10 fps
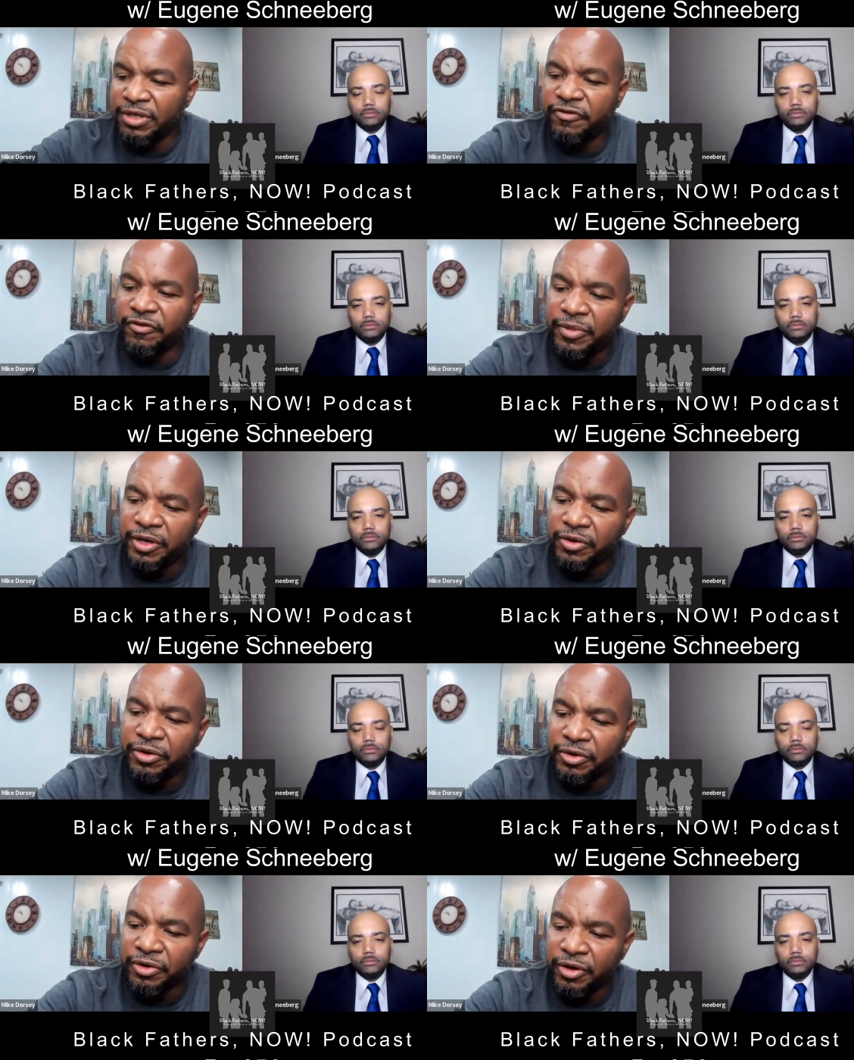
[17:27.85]

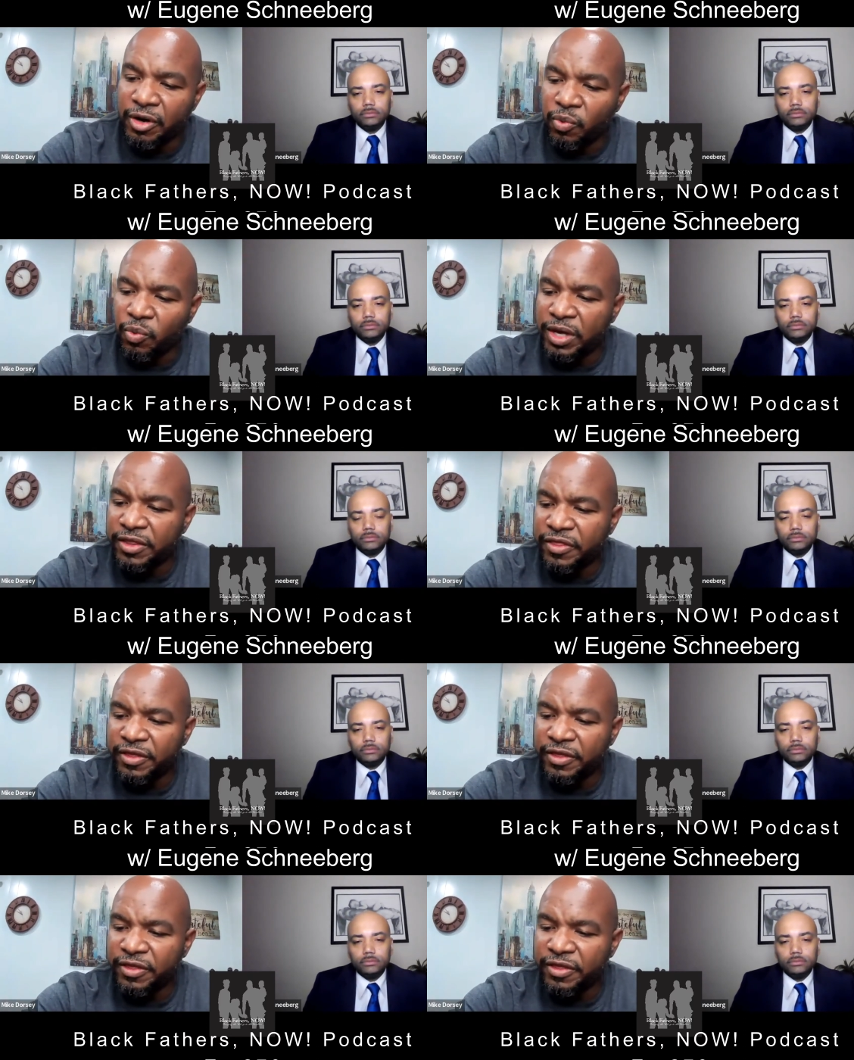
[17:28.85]
Speaker 1: familiar with